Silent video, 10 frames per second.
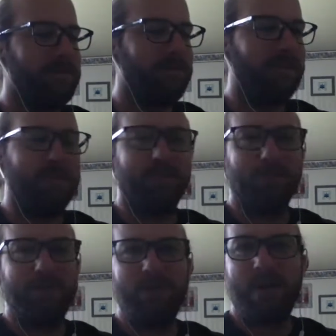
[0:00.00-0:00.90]
Fit
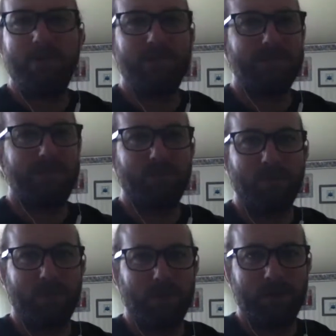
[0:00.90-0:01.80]
3 chapters in
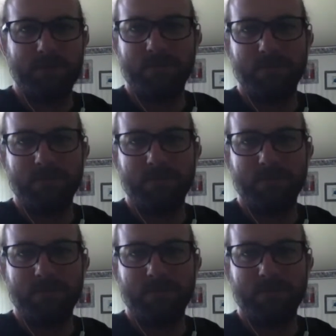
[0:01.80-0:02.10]
3 weeks.